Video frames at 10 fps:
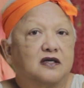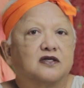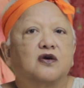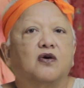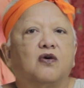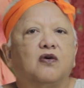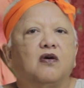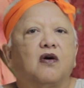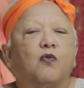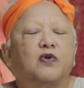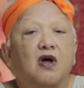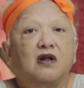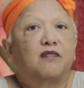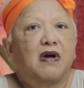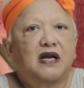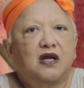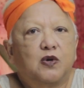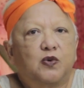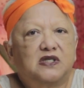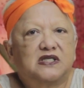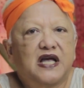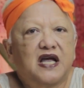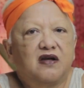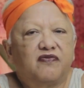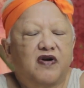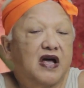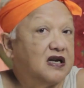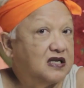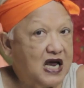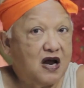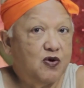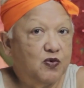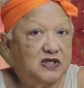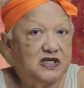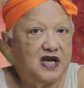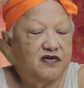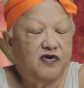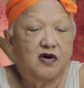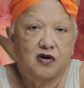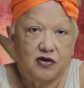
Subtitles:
So with all the money we will save and the time we will save,